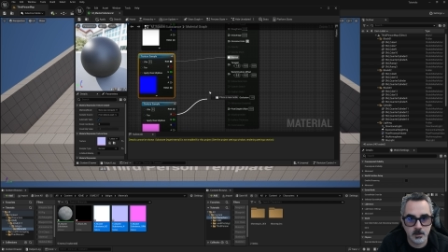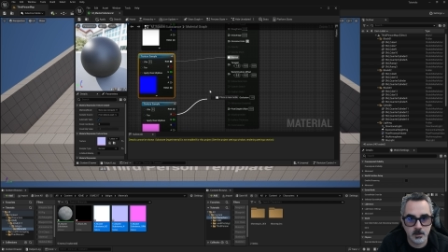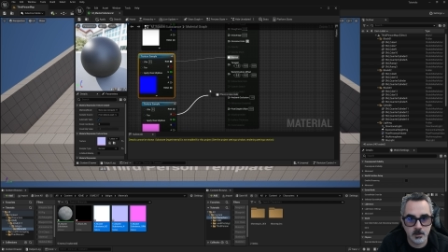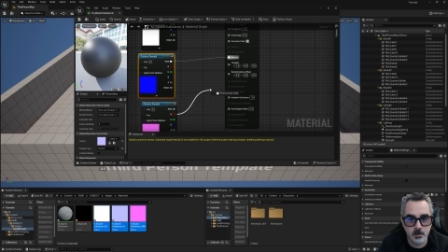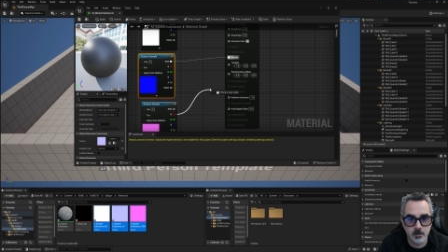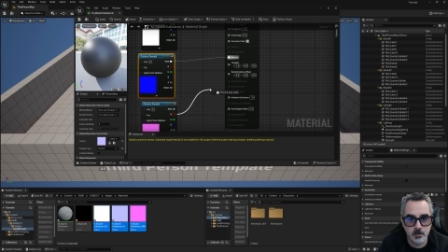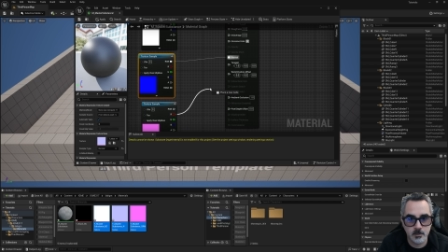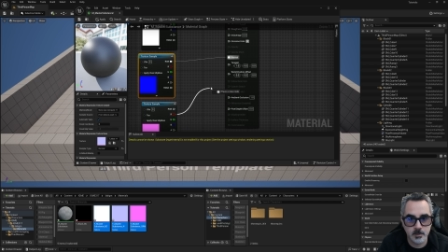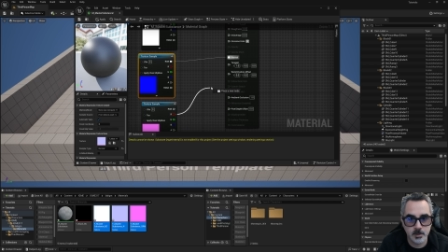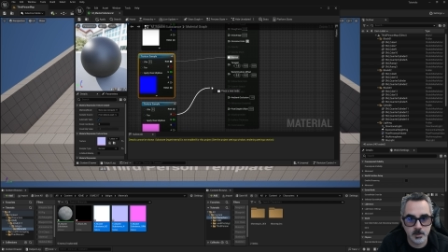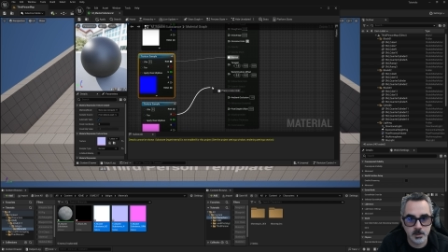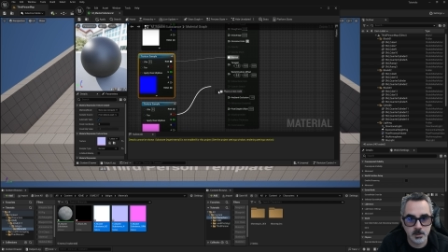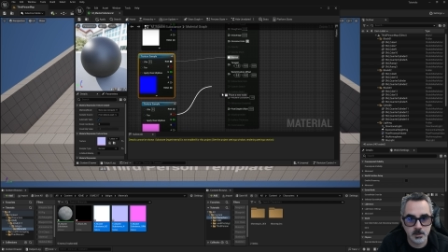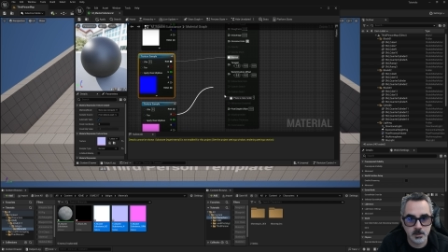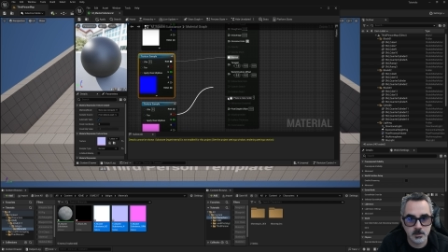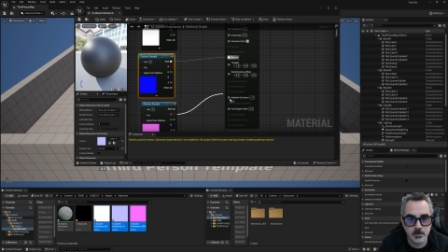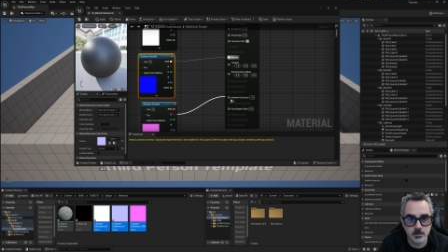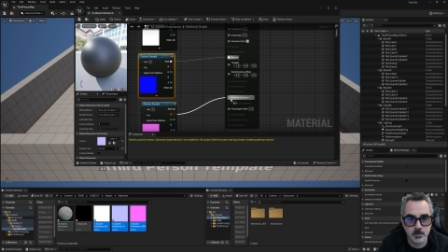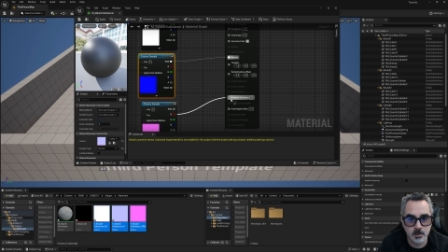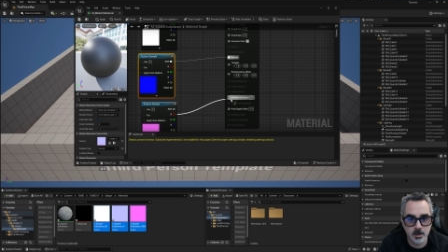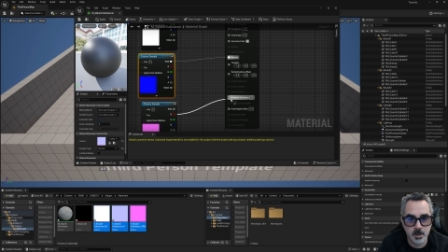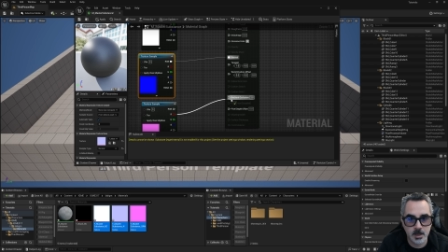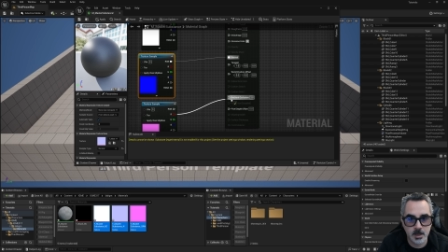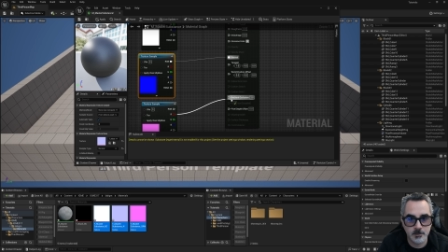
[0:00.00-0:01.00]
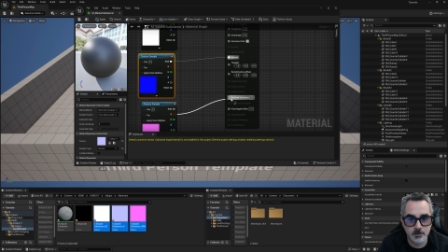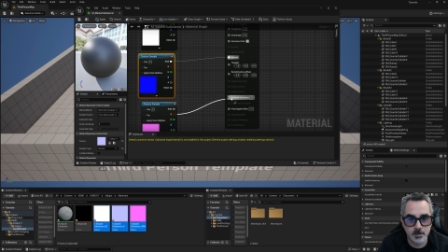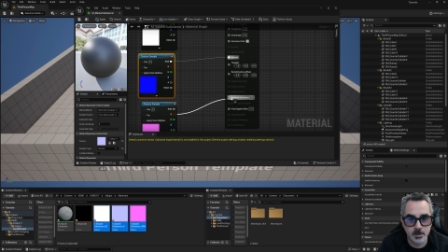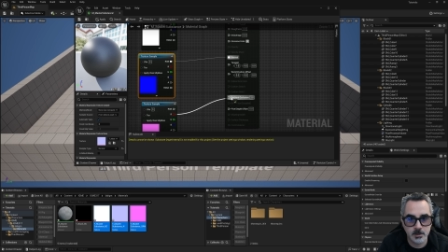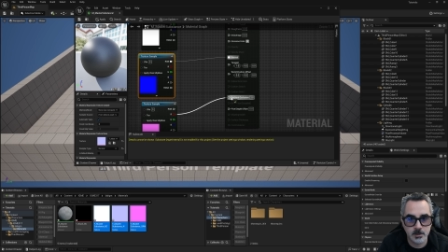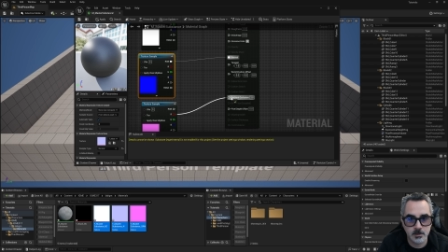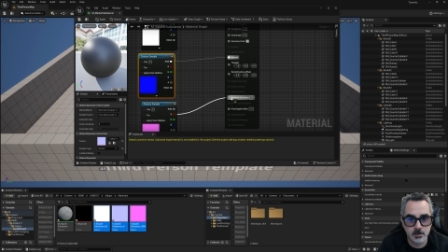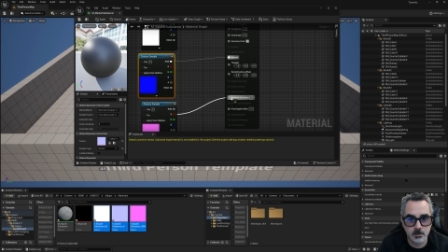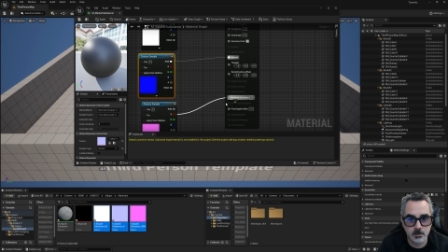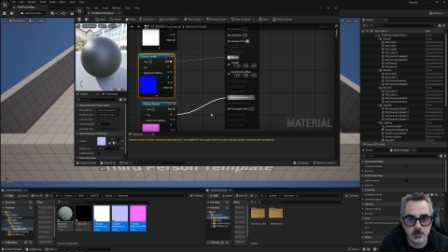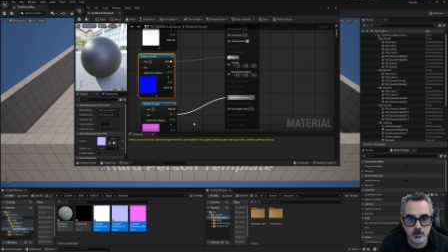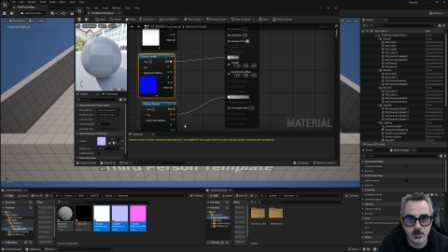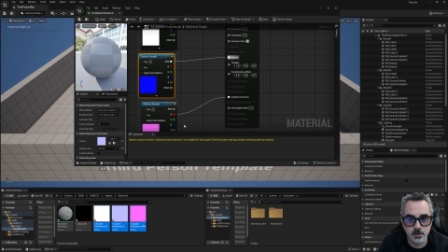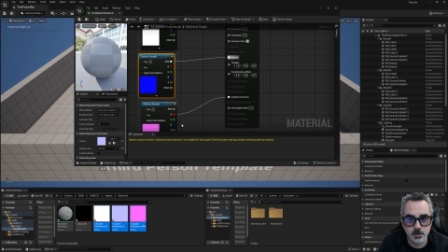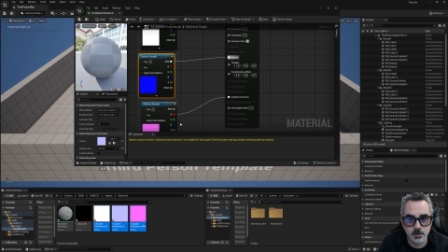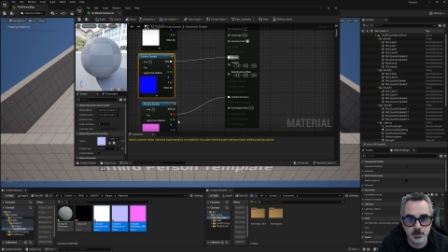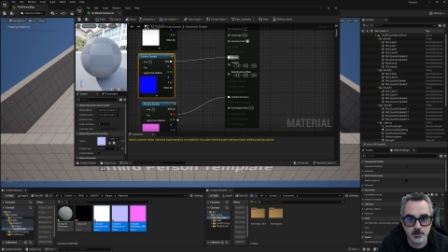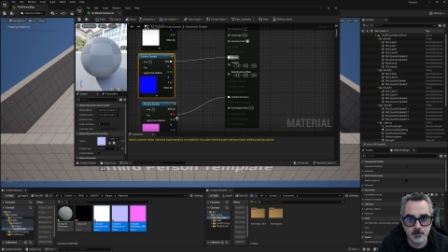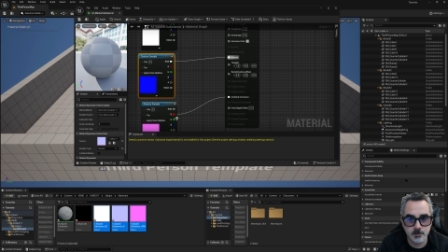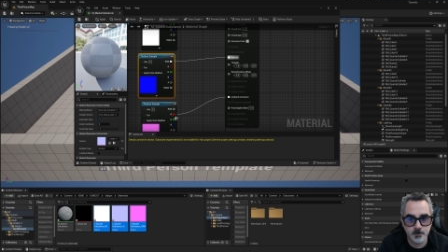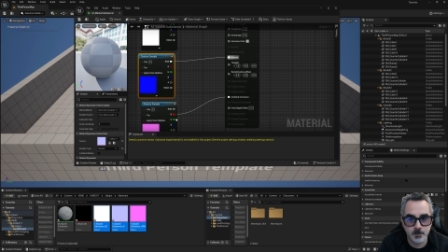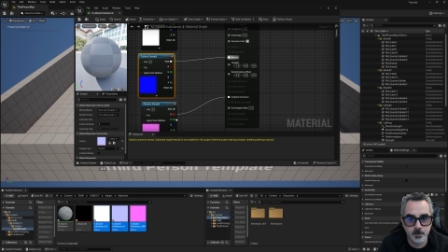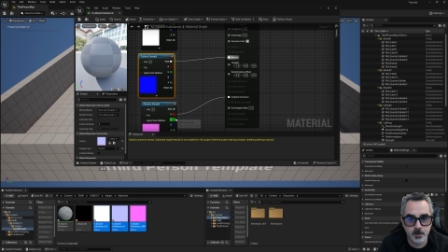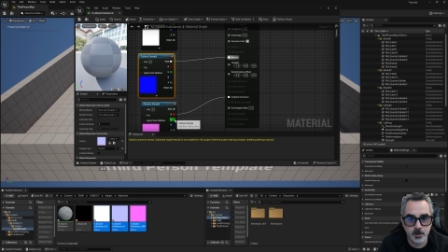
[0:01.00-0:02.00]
going to ambient occlusion,